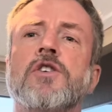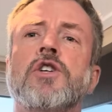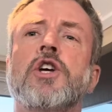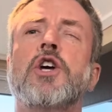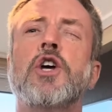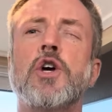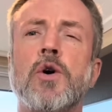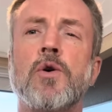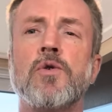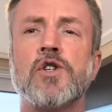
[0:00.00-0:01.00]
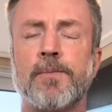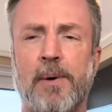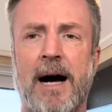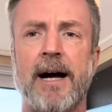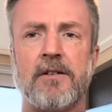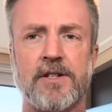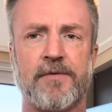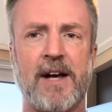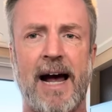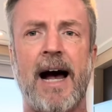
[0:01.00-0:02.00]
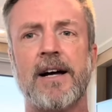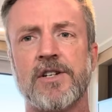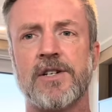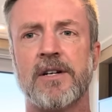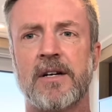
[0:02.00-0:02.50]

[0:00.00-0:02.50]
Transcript: huge piles of cash